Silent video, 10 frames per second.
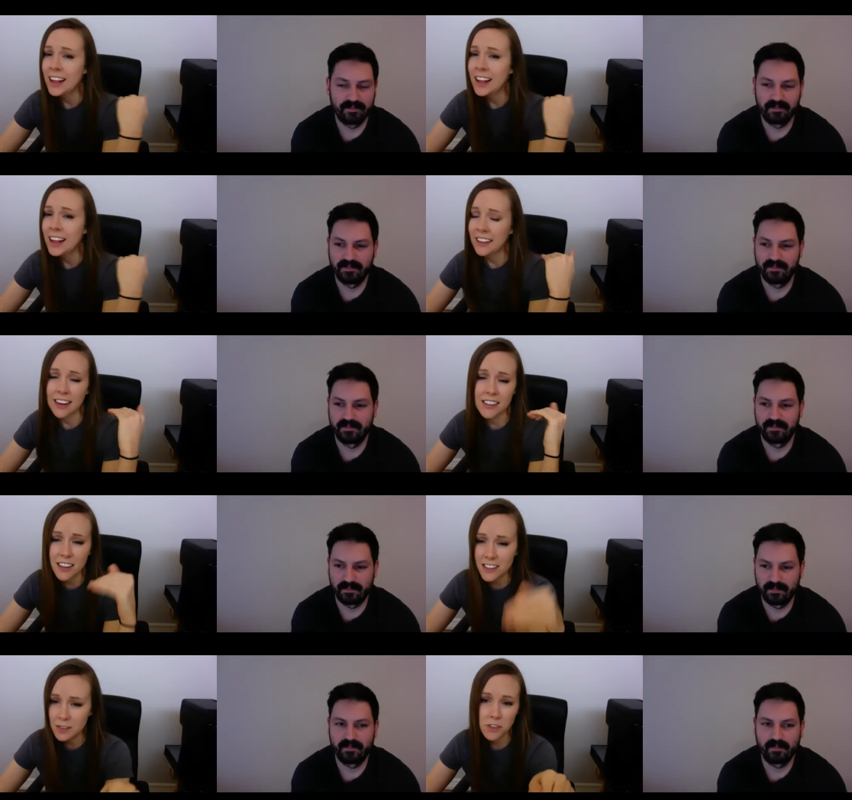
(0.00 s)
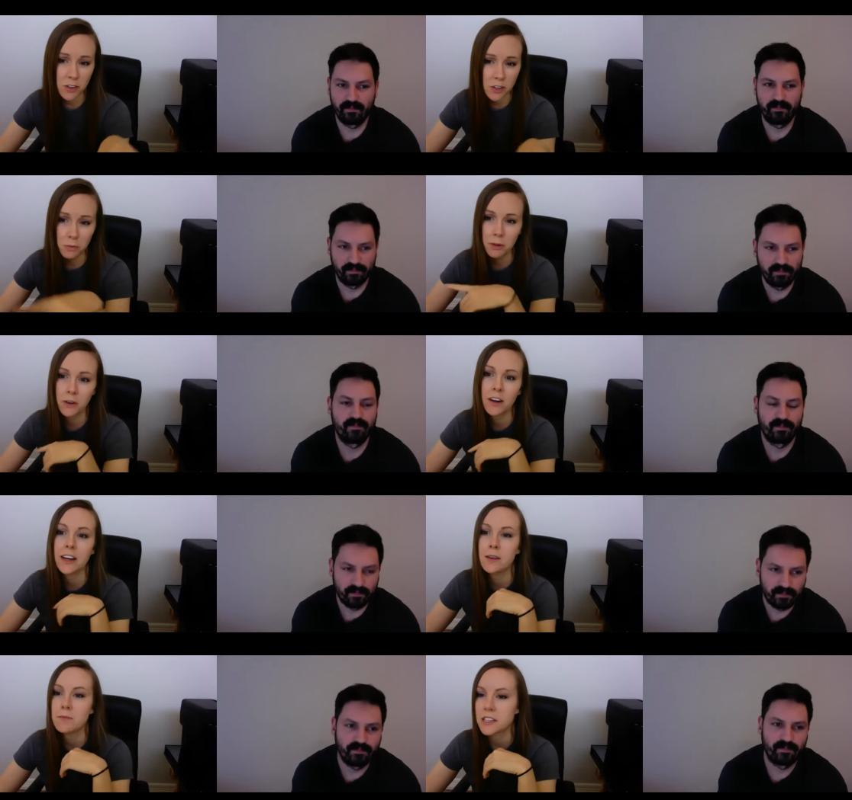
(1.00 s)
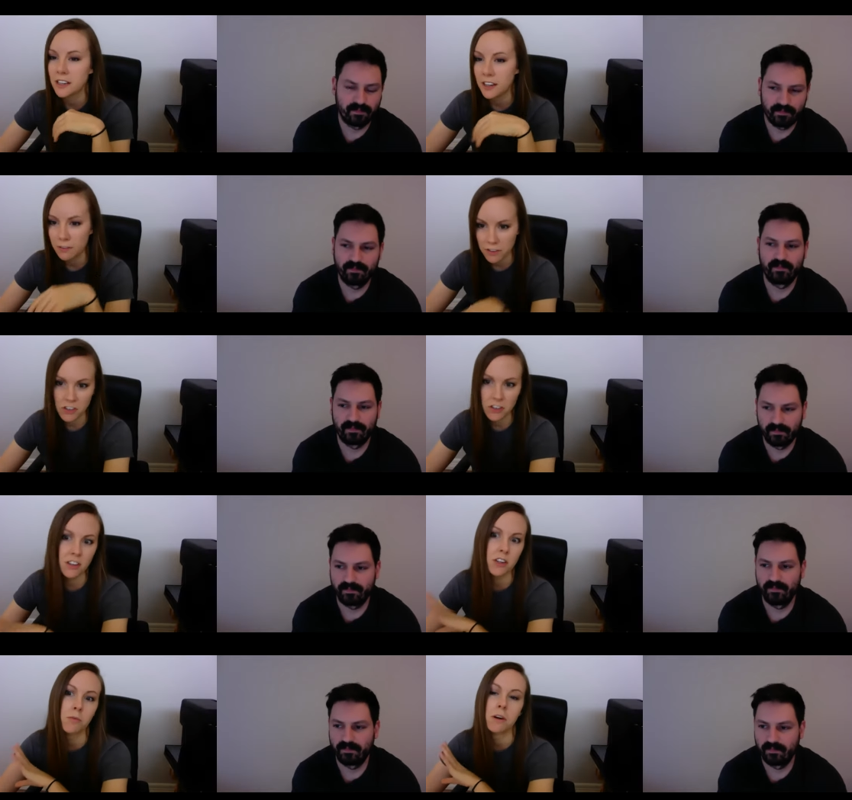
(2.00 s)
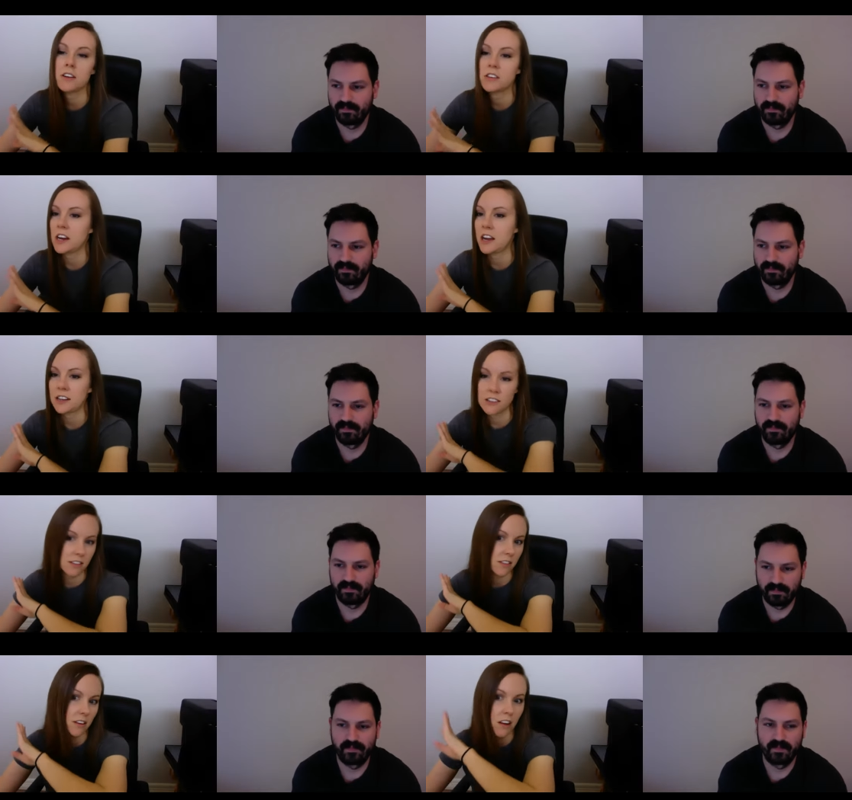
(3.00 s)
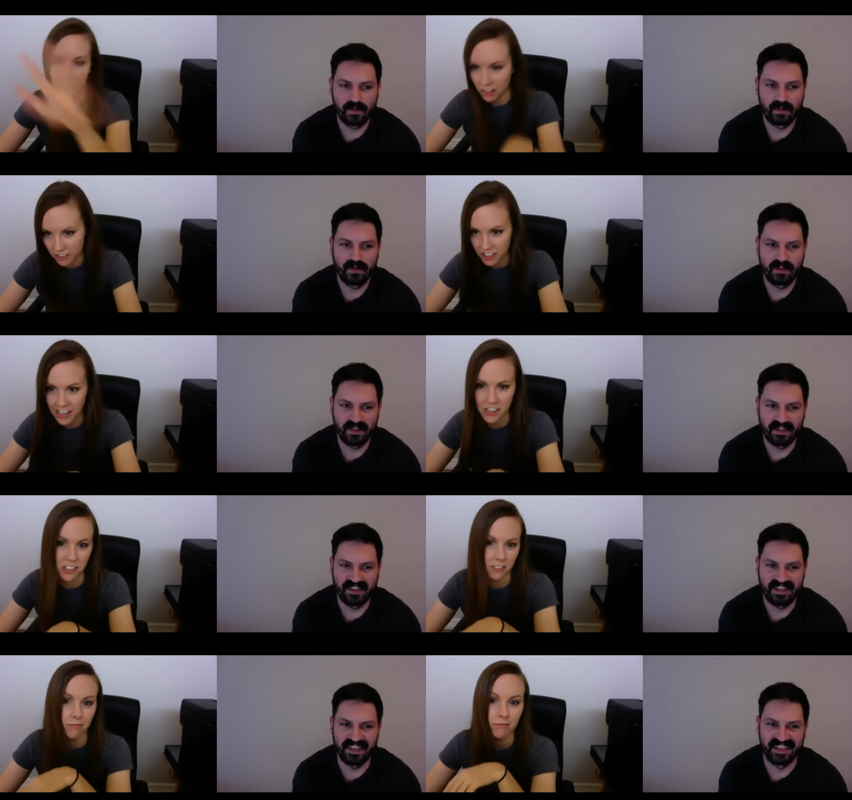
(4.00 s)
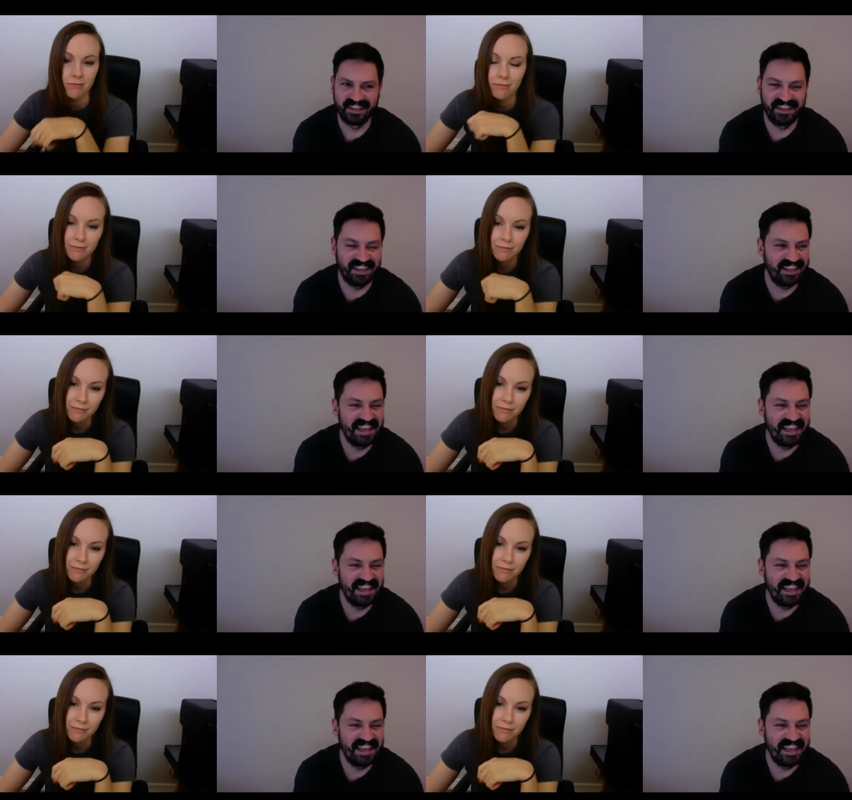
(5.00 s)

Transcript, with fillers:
Speaker 1: like tons of social programs and infrastructure projects all over the nation yeah.